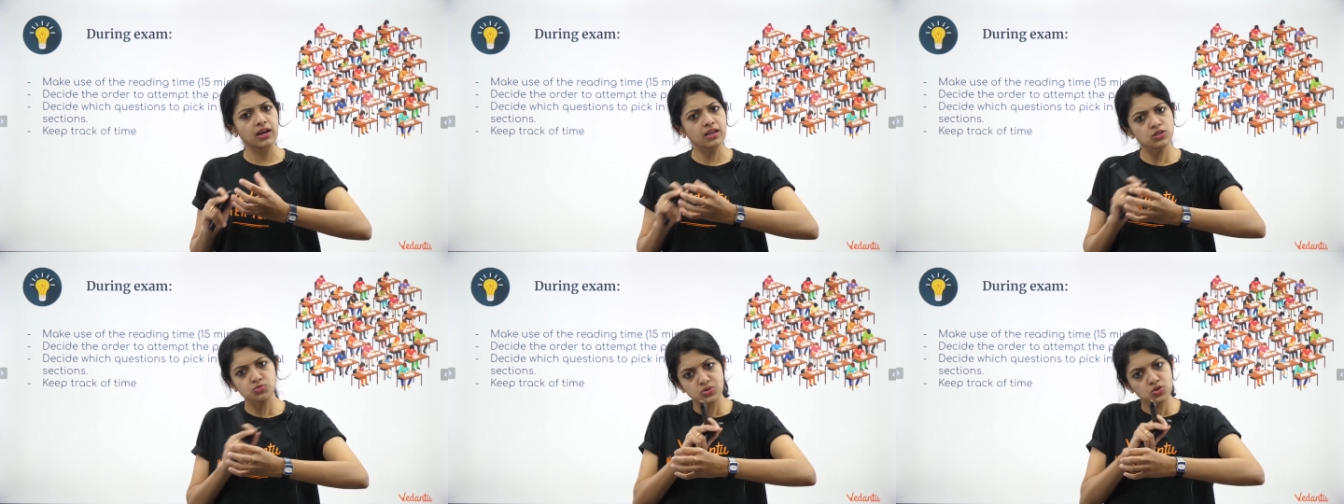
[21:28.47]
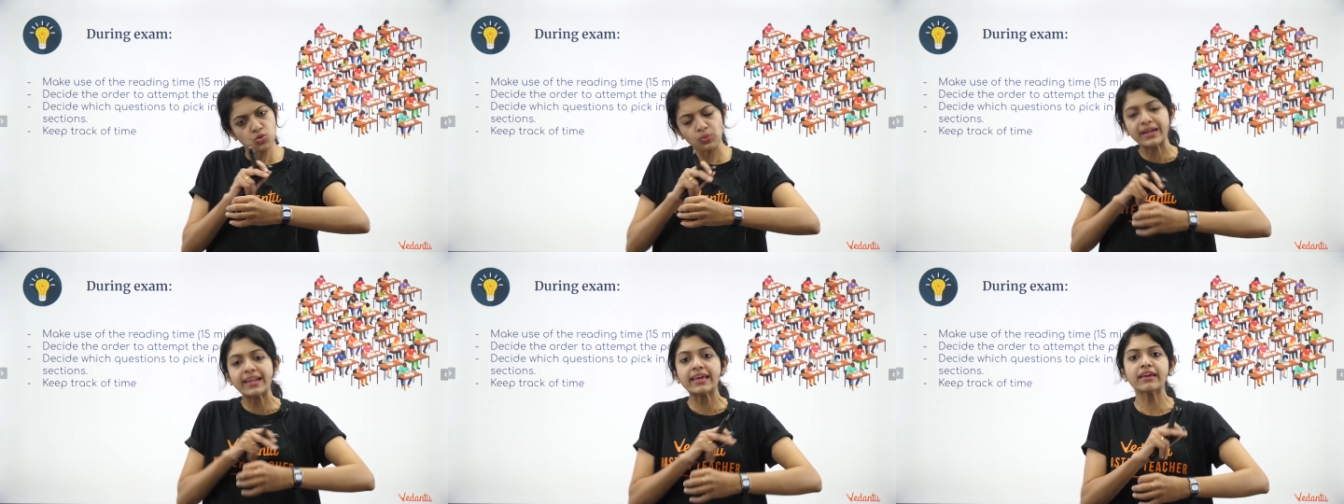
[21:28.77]
It was
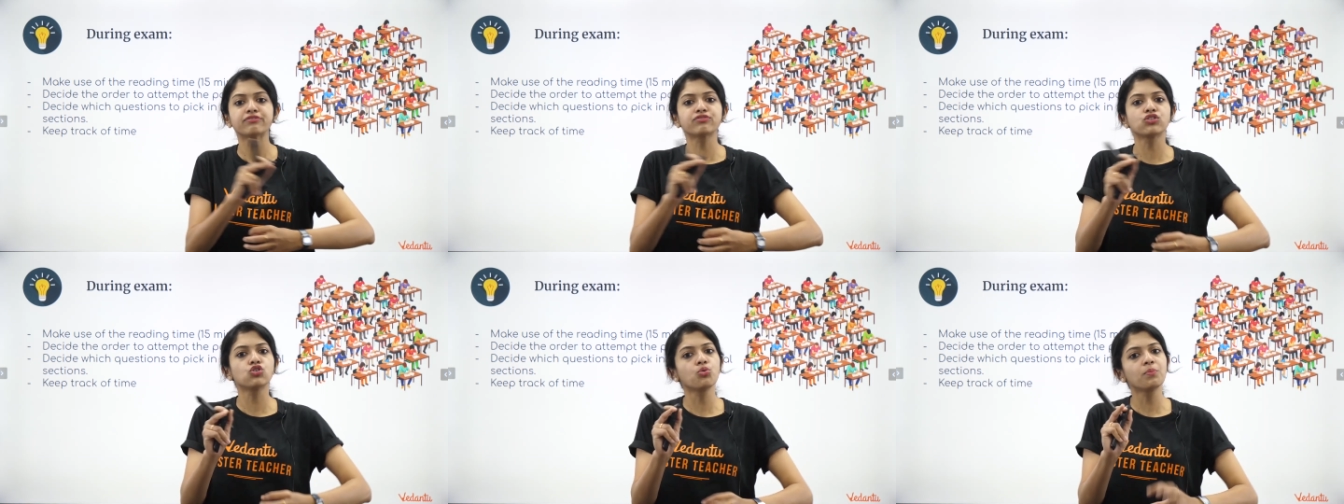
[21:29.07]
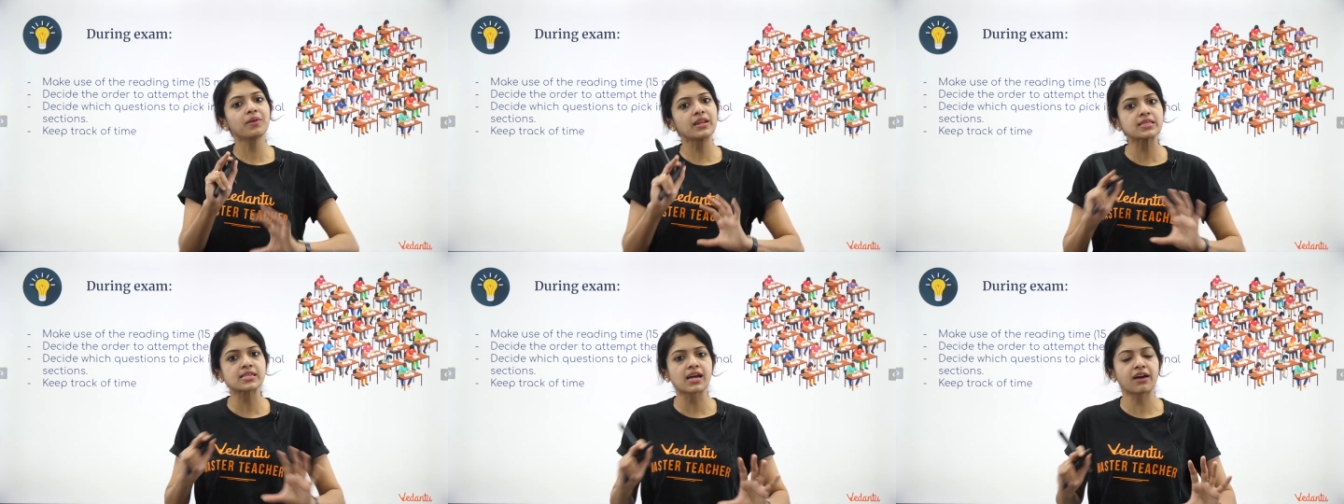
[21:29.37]
only a few
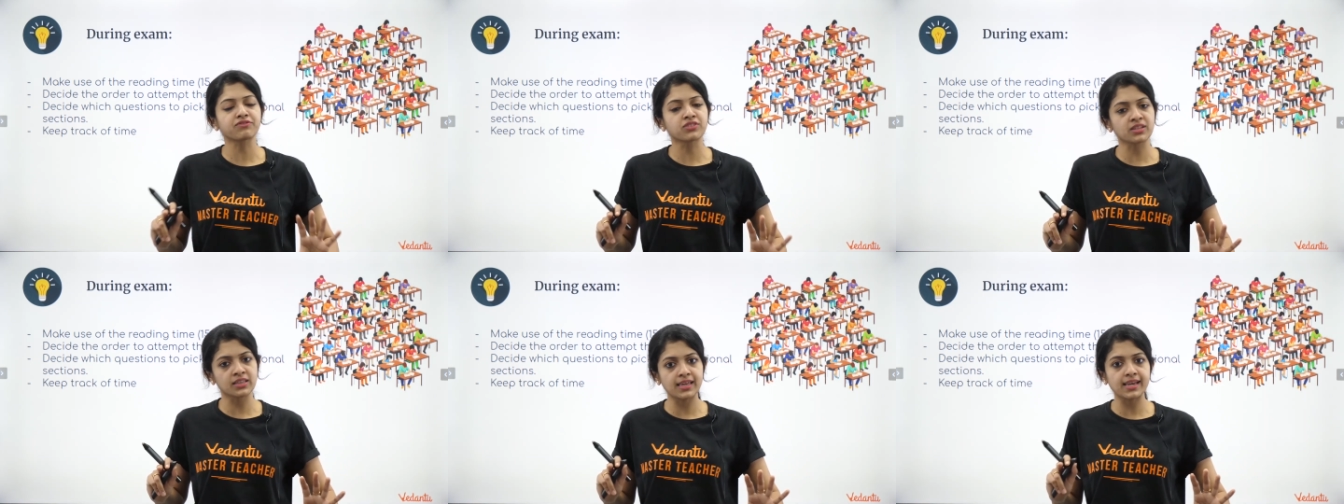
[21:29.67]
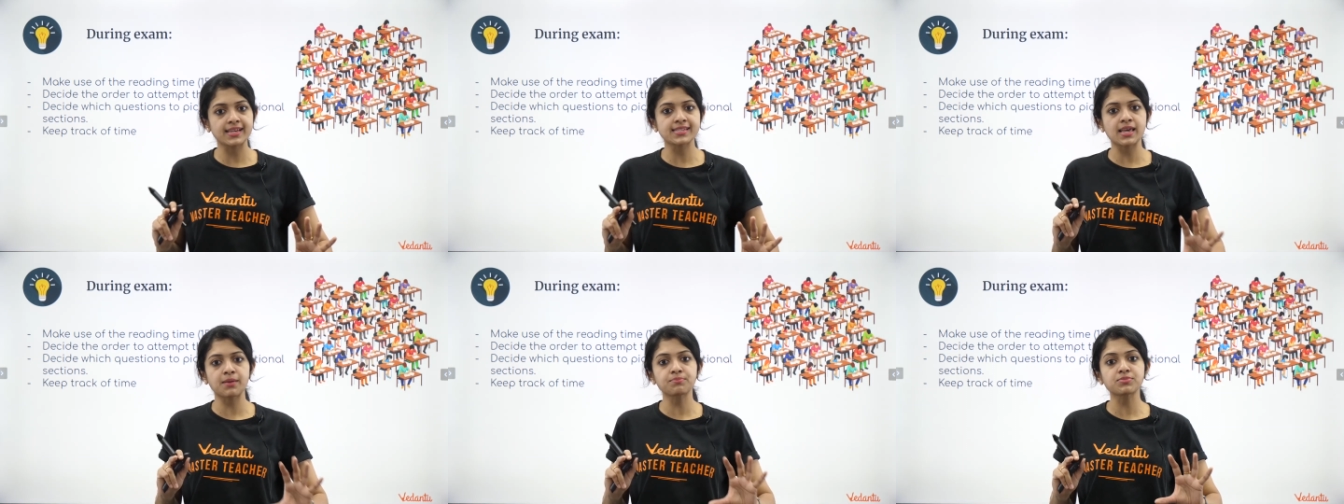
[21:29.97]
minutes after the
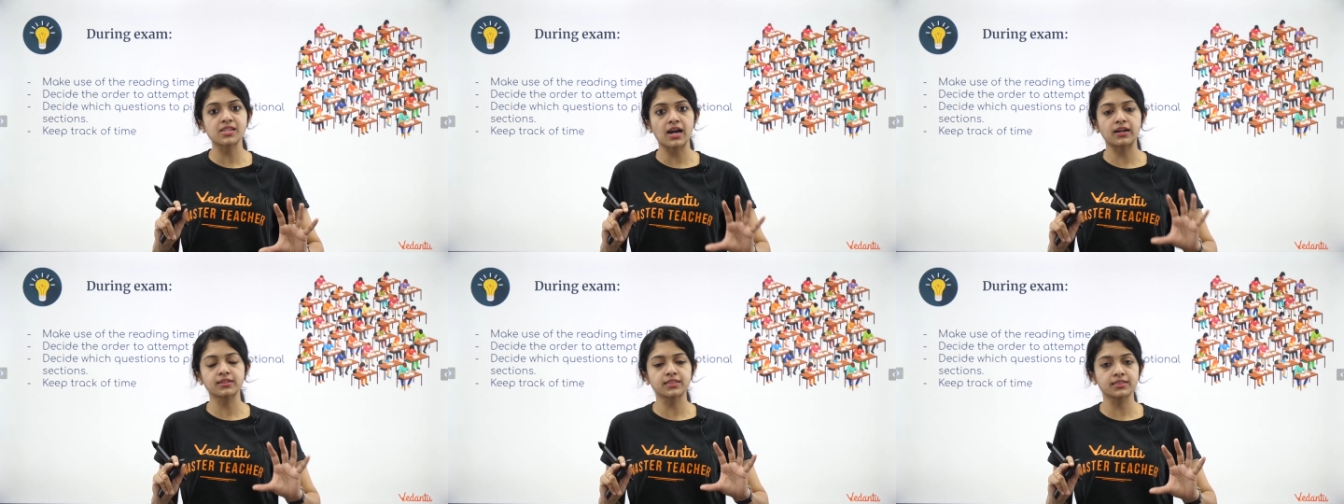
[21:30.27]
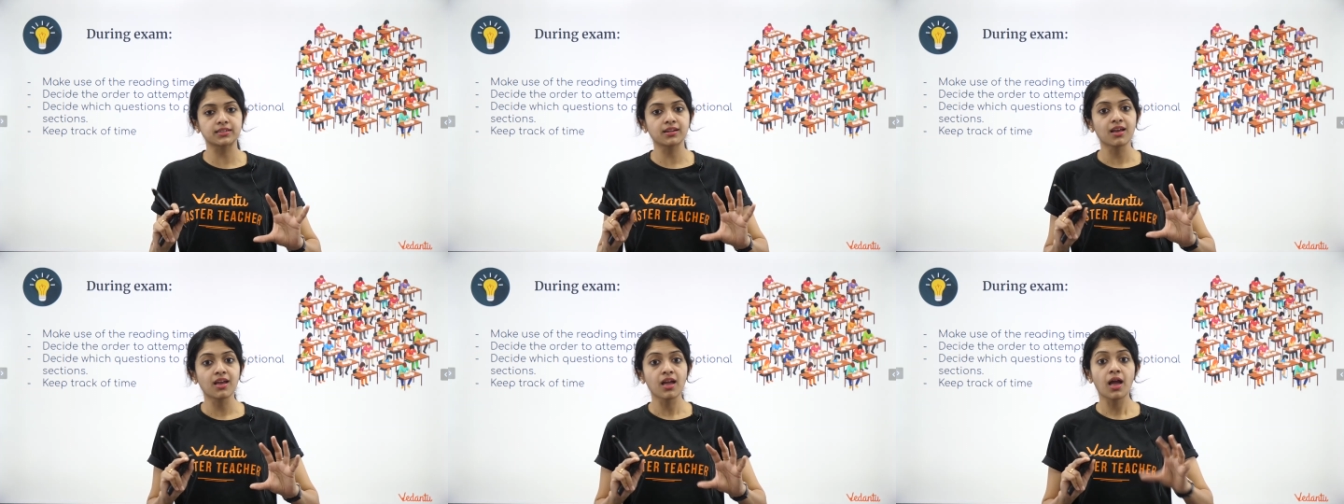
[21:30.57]
exam
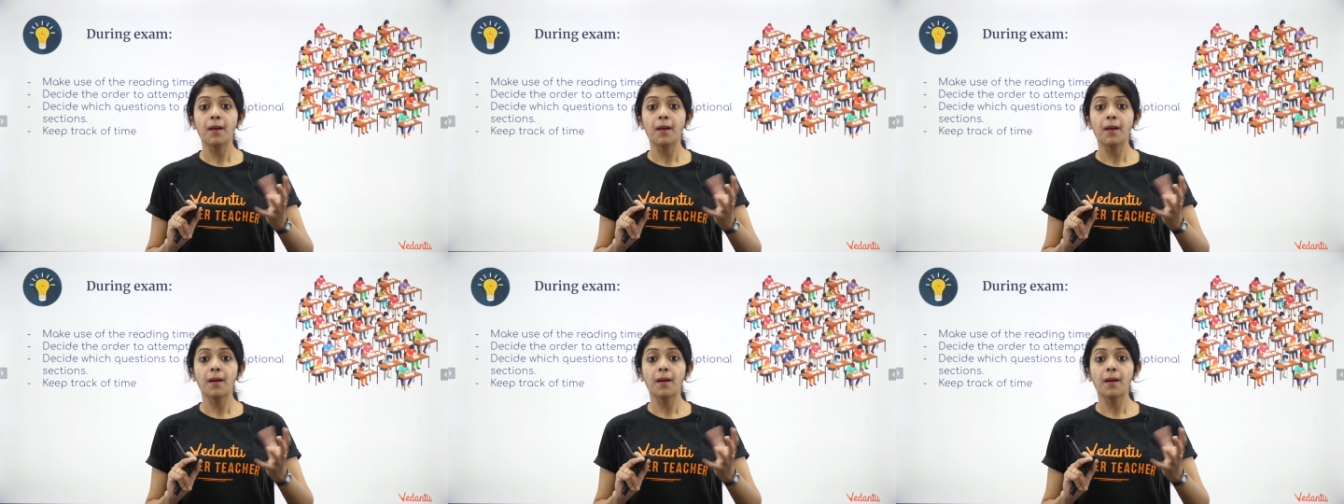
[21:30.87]
started.